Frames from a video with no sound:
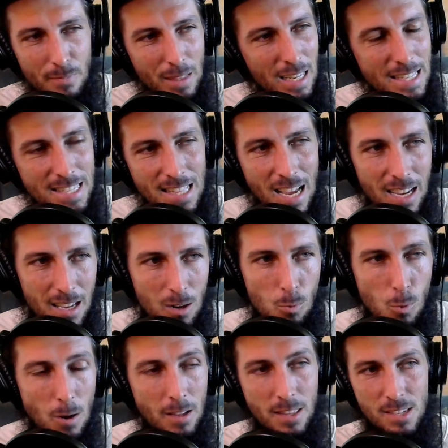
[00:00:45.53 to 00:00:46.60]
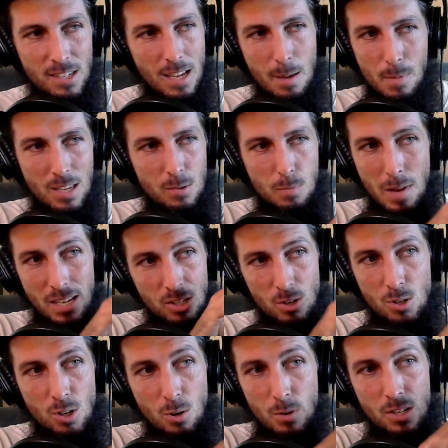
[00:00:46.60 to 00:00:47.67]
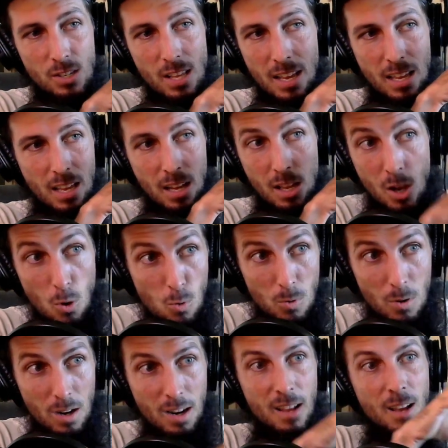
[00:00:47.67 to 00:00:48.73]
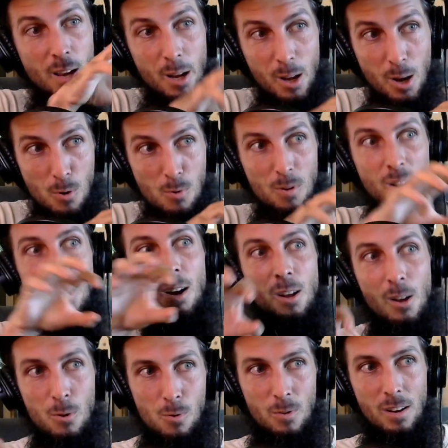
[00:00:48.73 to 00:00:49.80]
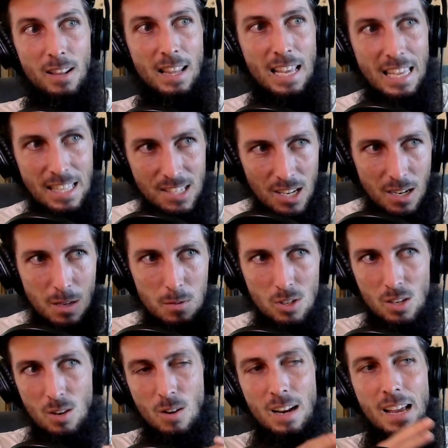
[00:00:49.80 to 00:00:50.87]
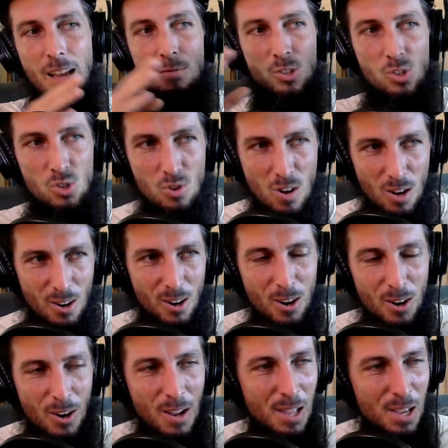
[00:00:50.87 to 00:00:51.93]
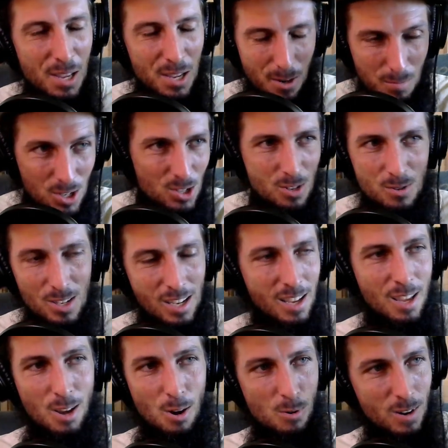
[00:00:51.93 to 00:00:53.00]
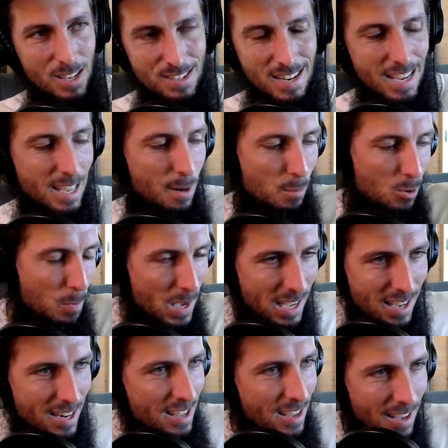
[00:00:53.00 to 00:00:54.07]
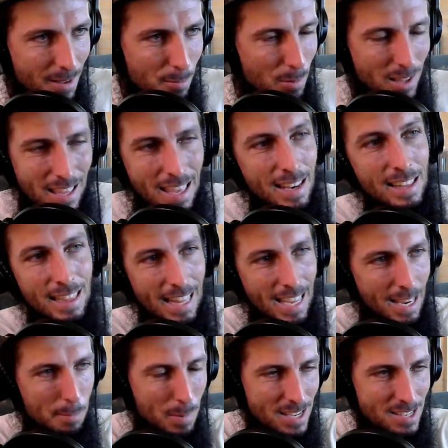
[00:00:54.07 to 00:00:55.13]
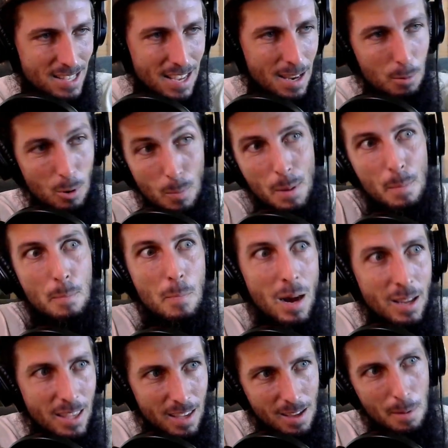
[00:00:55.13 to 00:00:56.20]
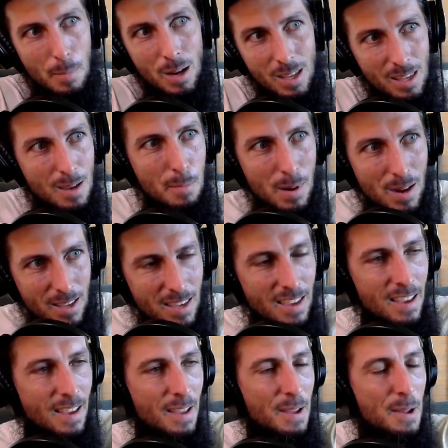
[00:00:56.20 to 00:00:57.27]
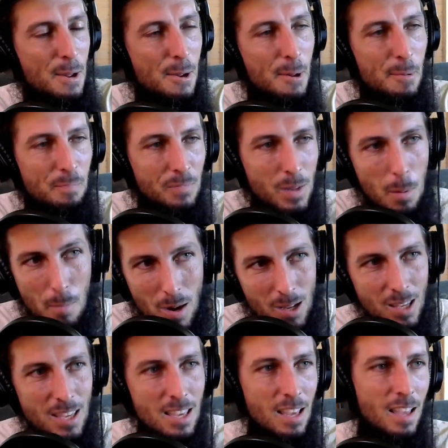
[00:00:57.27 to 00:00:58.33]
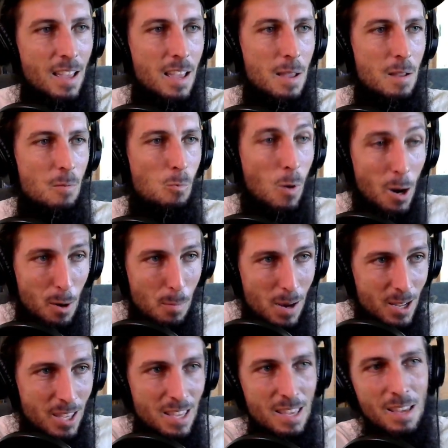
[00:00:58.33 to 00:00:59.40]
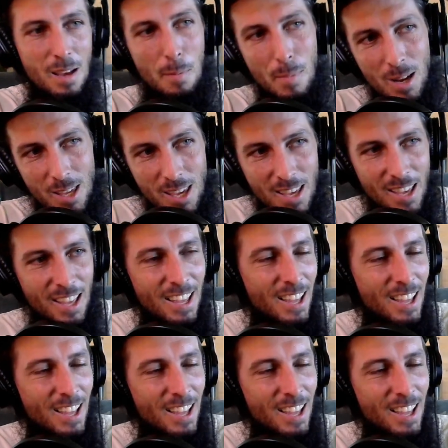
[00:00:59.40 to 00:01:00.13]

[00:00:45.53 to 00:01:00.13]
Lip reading: It's not going to work the same as Master Cho is saying a goat, a goat, a goat. Like you're gonna have stronger. I'm just using a goat as an animal. Pick any land-based animal, maybe monkey, a monkey, a monkey, a monkey, a water monkey, a monkey.